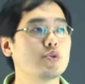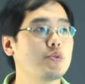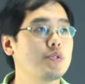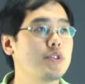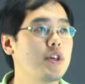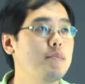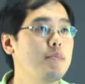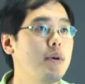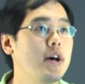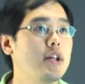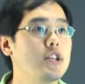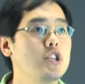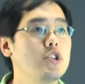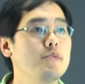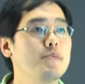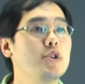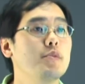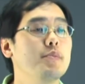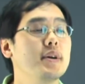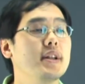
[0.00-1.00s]
within
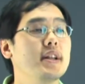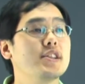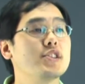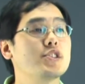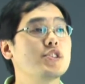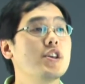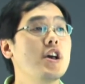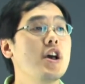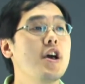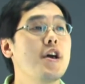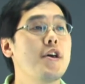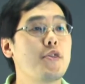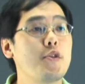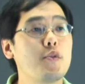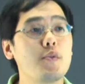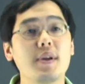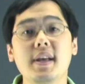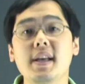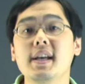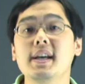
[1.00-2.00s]
polynomial, but it's
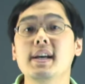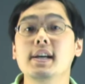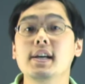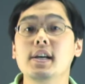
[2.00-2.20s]
three